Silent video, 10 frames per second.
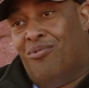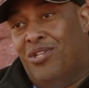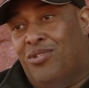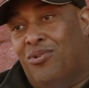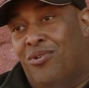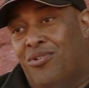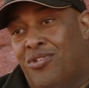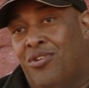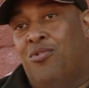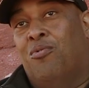
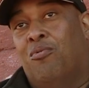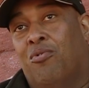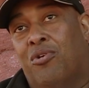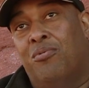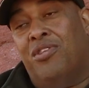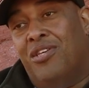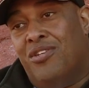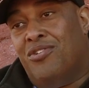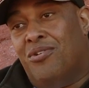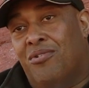research, work with the
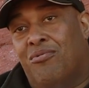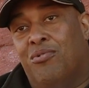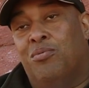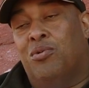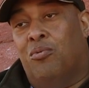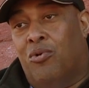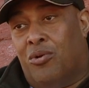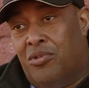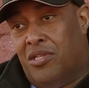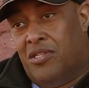engineering groups, work
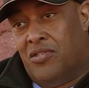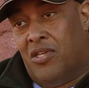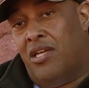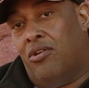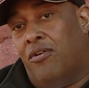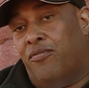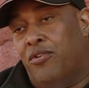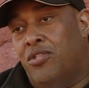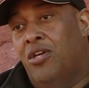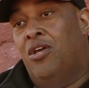with the design
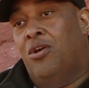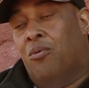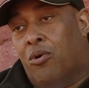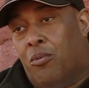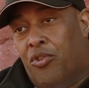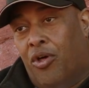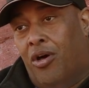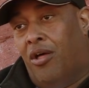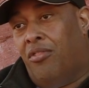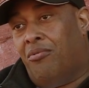office, work with
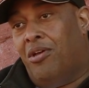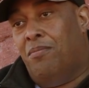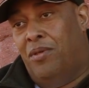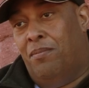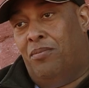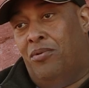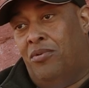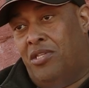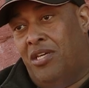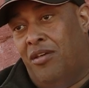all the right people
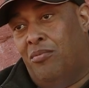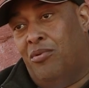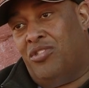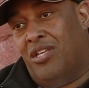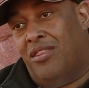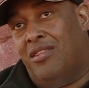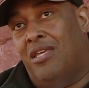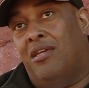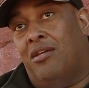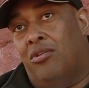to have the most
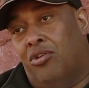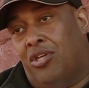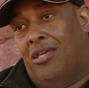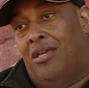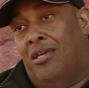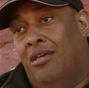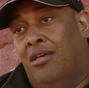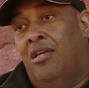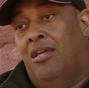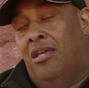authentic looking
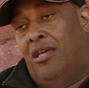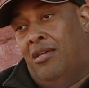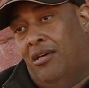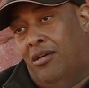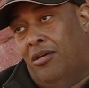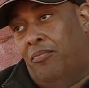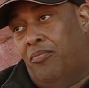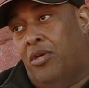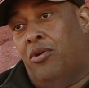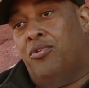
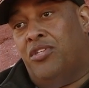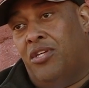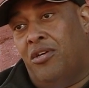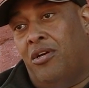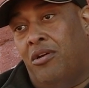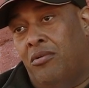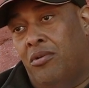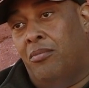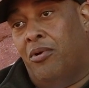RC car on the